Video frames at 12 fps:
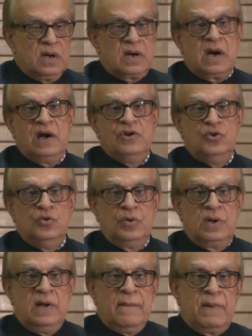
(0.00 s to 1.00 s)
Carl Jung.
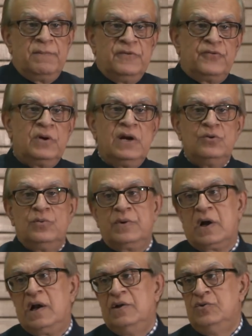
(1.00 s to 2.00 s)
But before I do
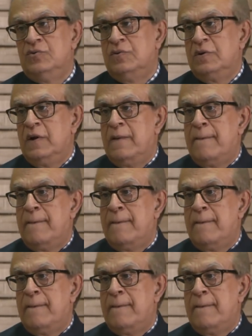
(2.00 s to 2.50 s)
Carl Jung,